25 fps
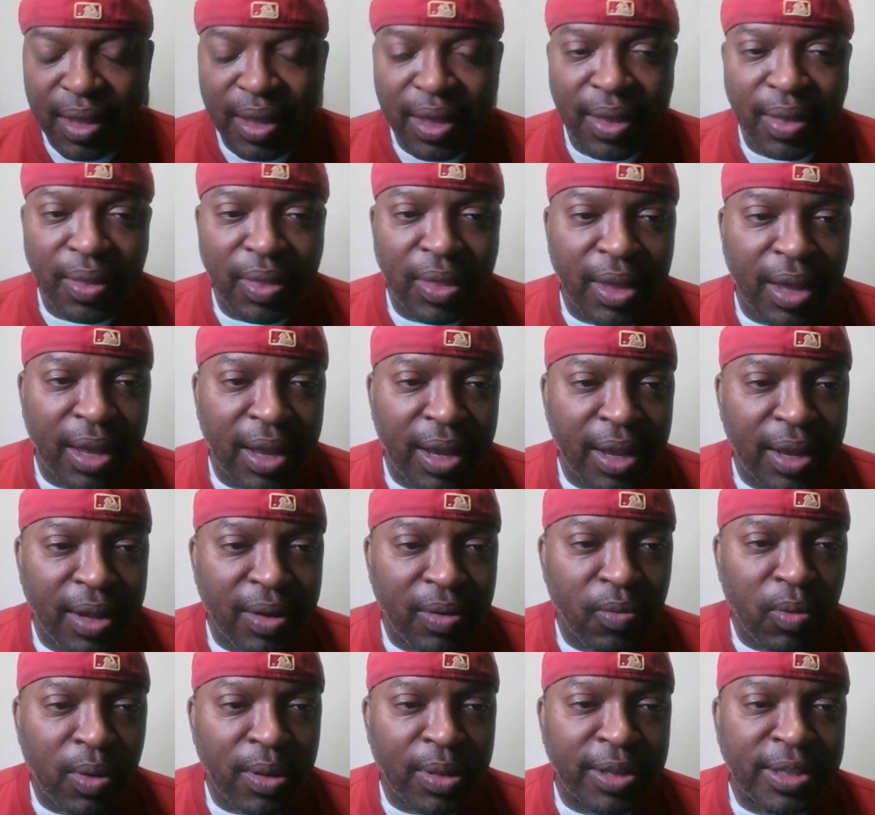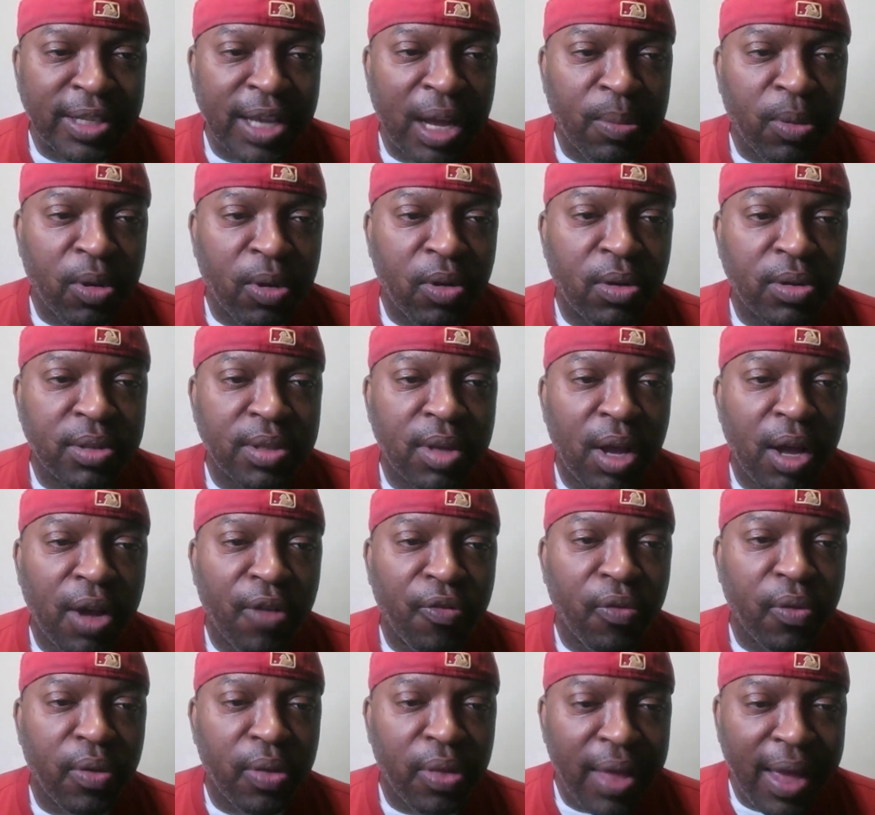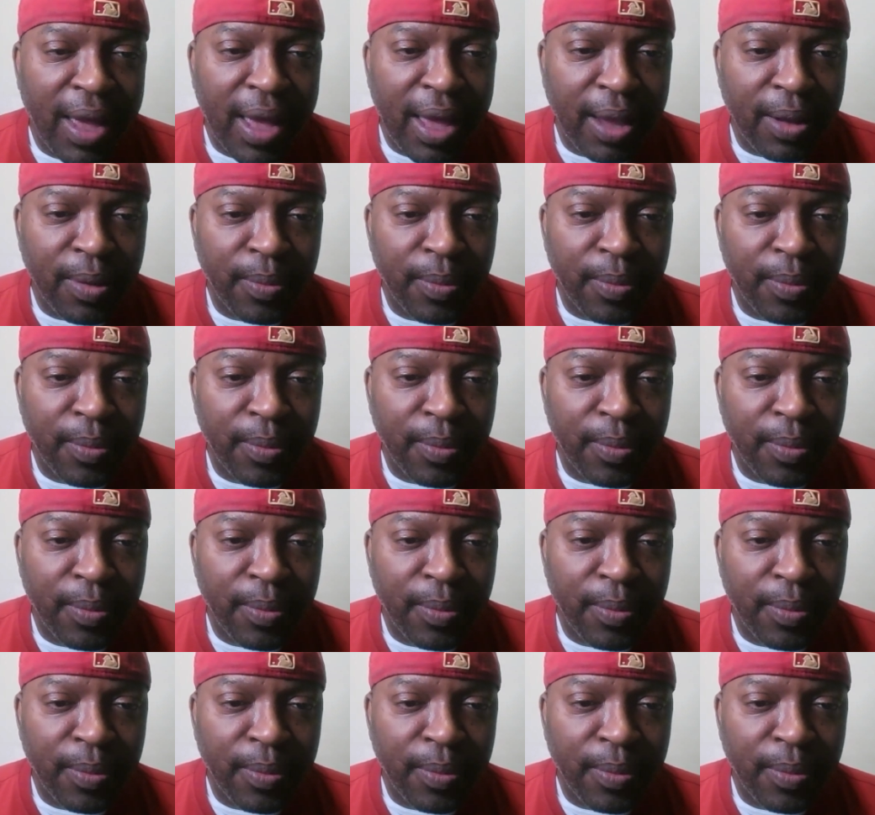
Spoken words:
Then when the timer goes off for that,